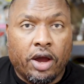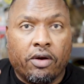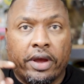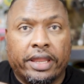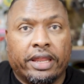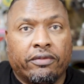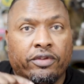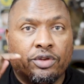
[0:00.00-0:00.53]
All
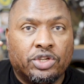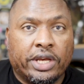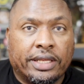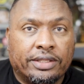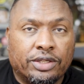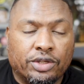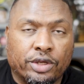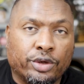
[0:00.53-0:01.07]
right, if you
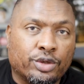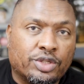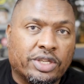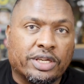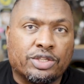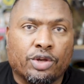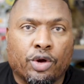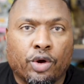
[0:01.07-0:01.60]
check the news,
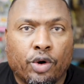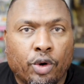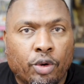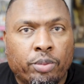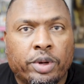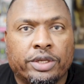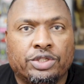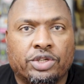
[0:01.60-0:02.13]
there's a
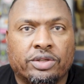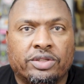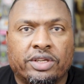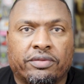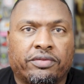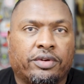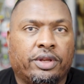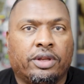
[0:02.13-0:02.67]
whole bunch of
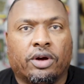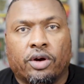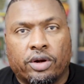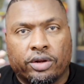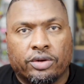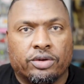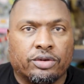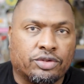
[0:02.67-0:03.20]
different
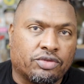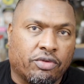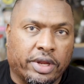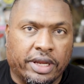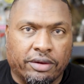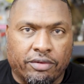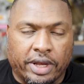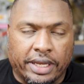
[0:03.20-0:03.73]
articles
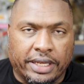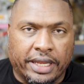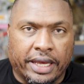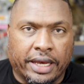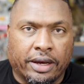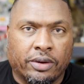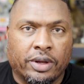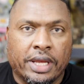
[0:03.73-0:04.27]
running right
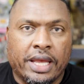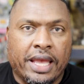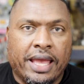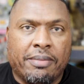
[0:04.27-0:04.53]
now,